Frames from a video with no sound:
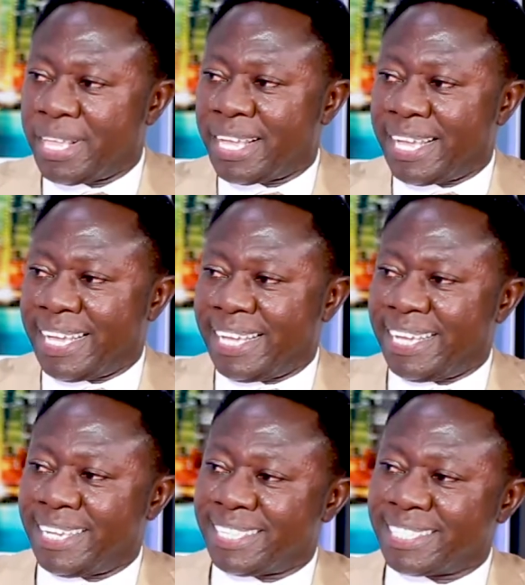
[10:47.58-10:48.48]
uh, a
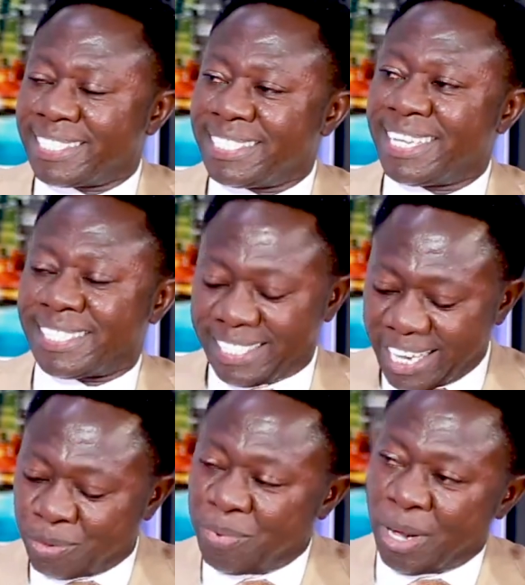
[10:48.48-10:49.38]
box. Yes,
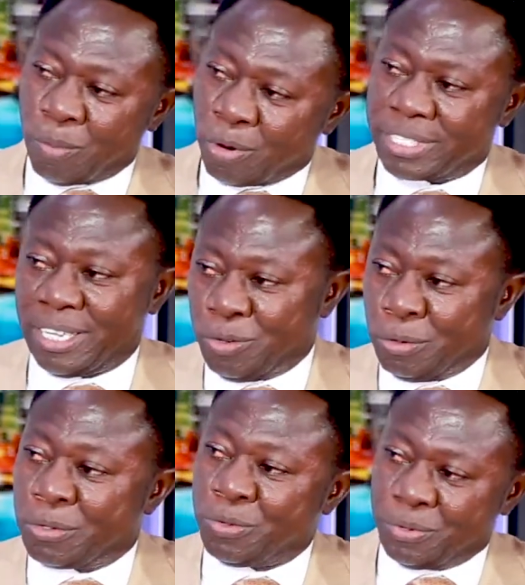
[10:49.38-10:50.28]
get me a box and
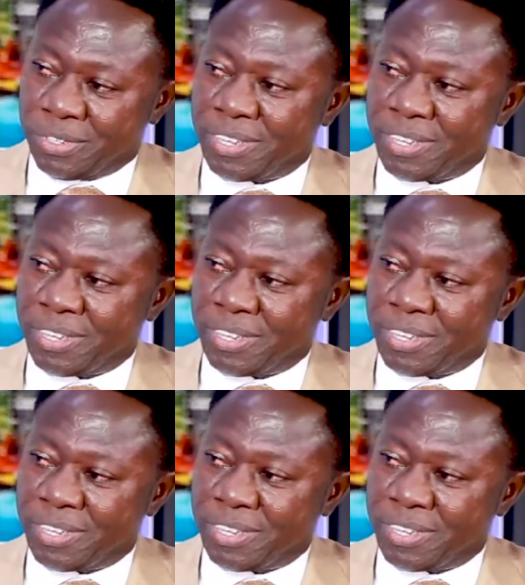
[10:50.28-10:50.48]
those tools.